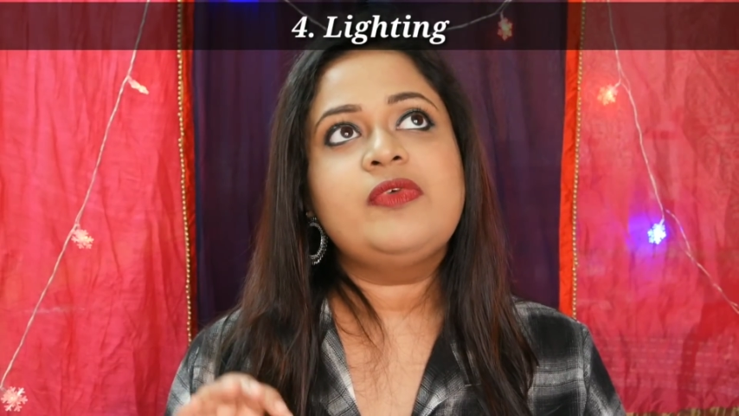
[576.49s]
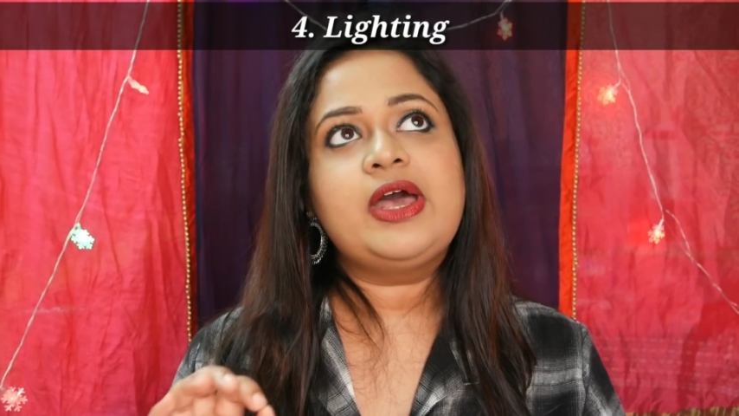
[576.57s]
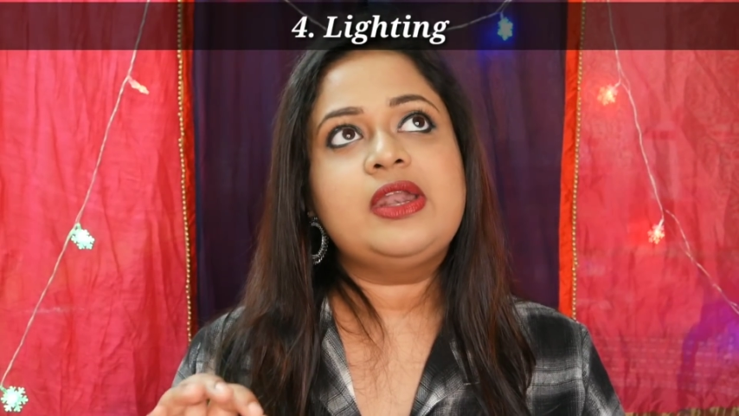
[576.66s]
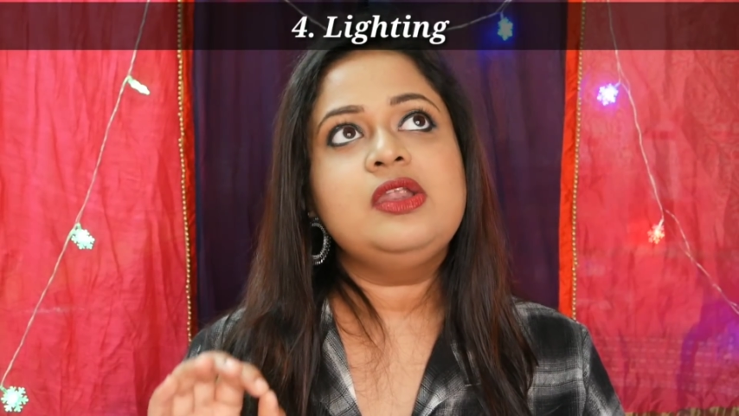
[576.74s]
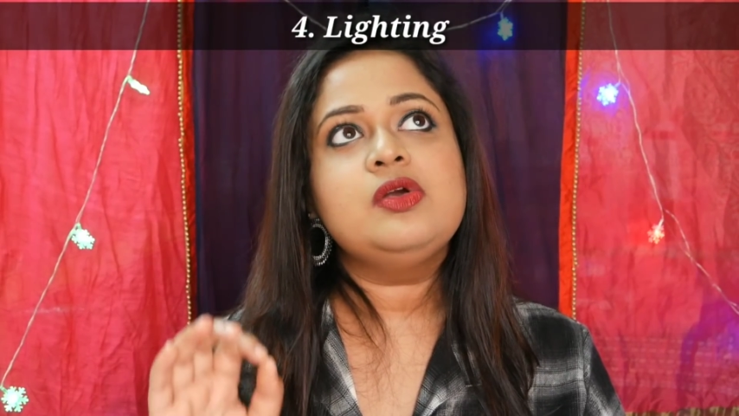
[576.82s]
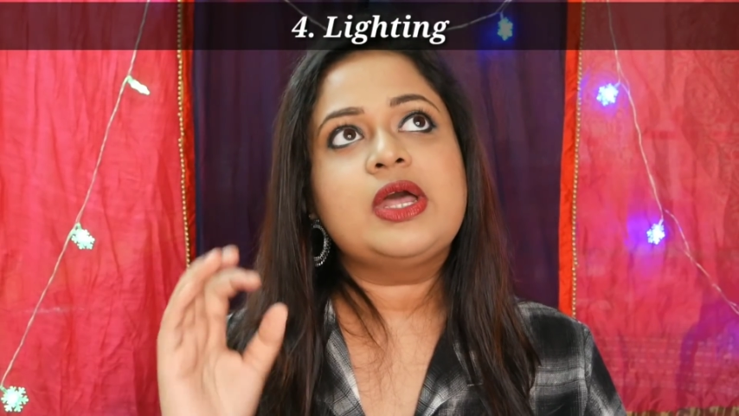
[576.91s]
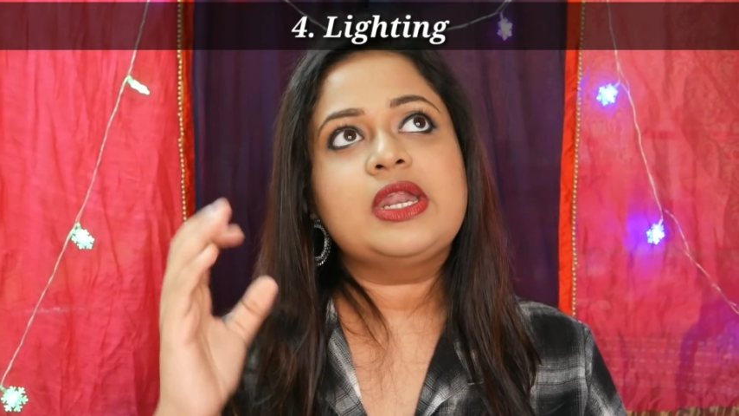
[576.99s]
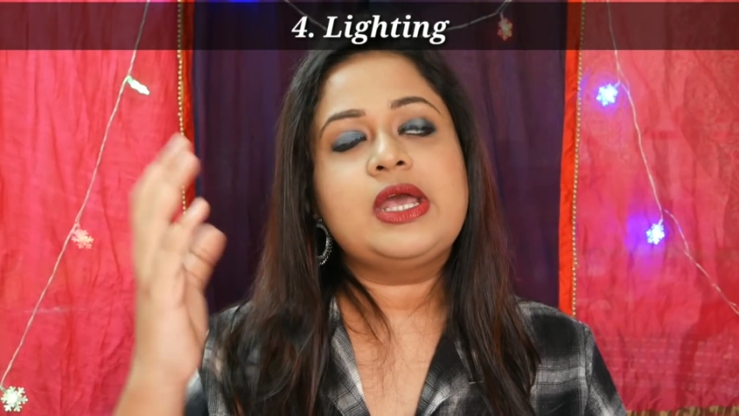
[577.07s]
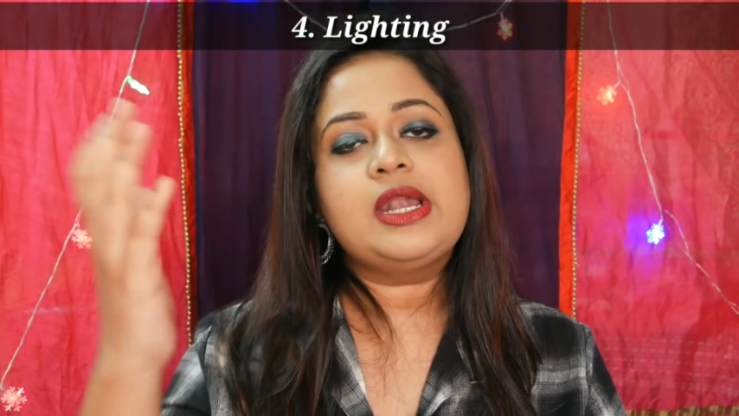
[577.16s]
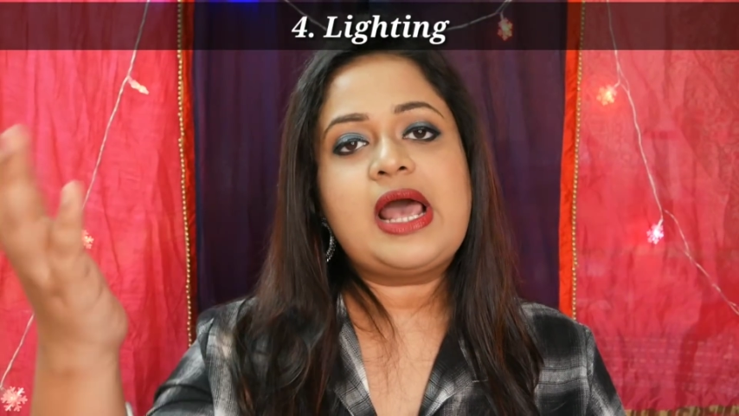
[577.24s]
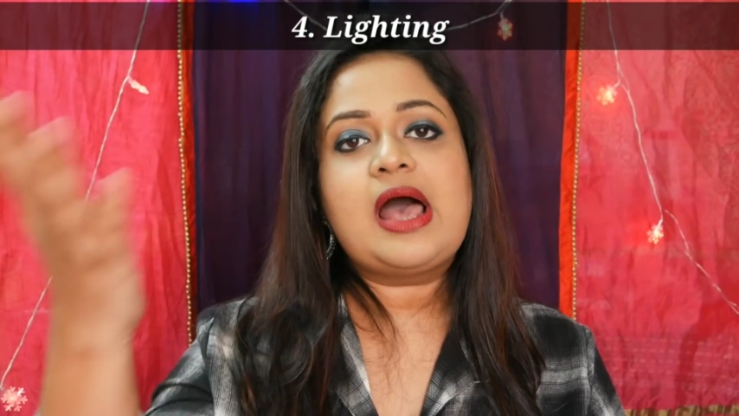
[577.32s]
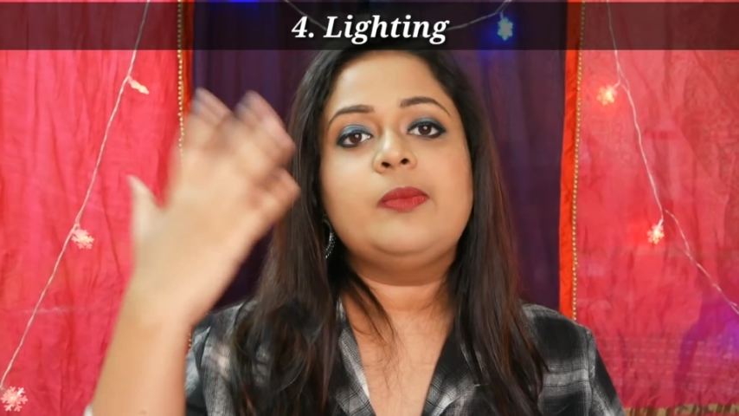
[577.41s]
wherein you can
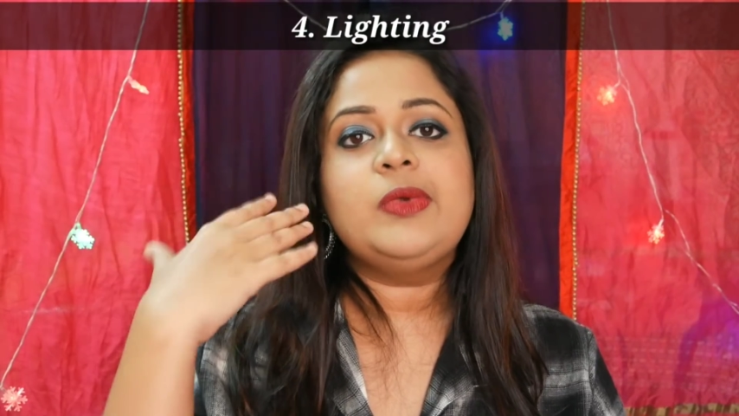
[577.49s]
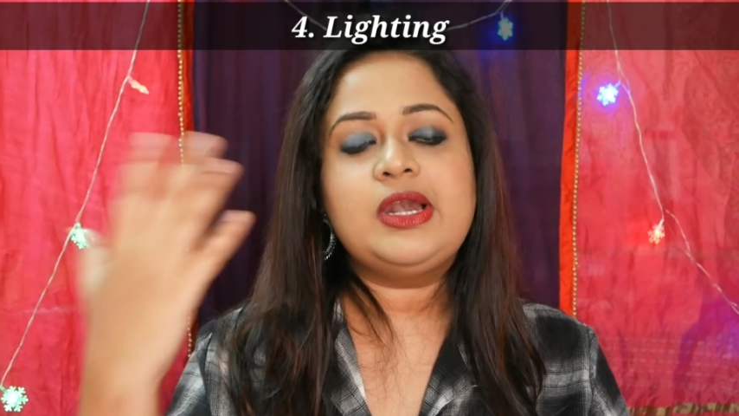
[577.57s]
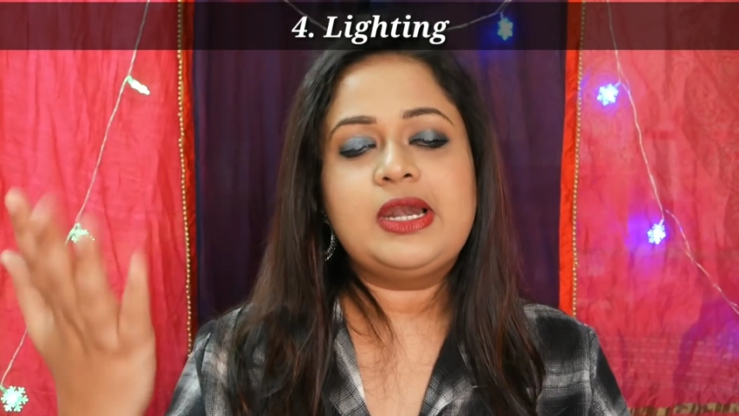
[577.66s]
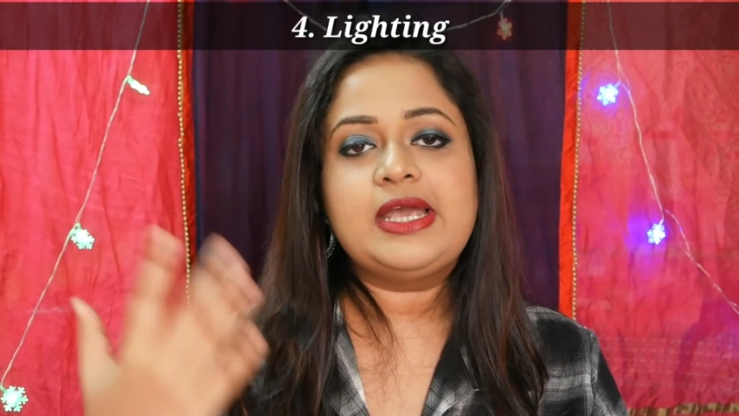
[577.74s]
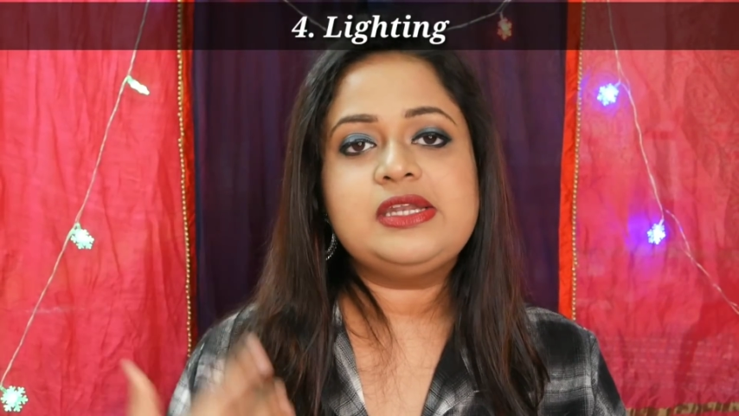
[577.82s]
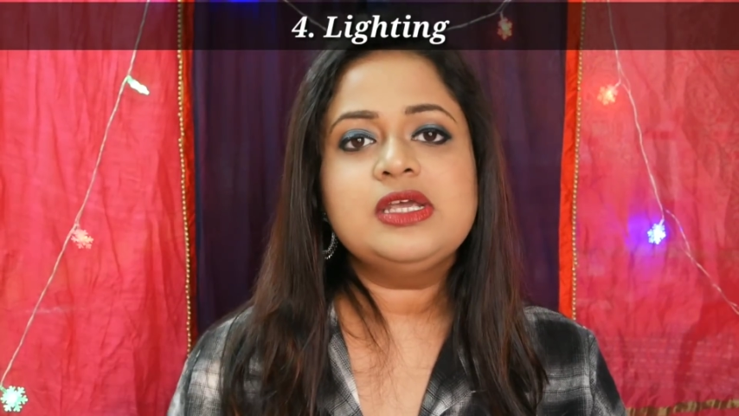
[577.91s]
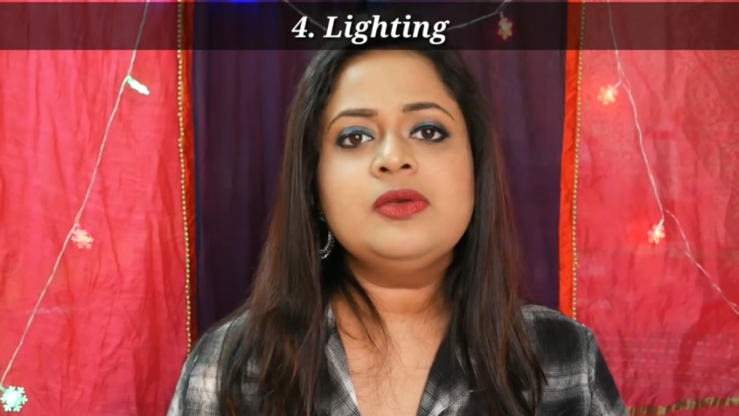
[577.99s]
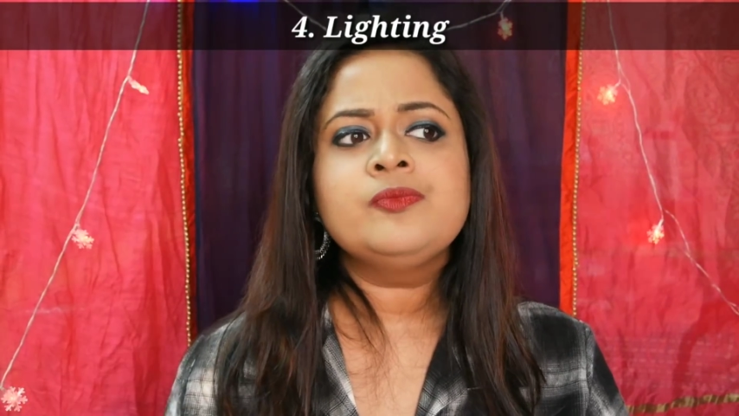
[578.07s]
get ambient lighting,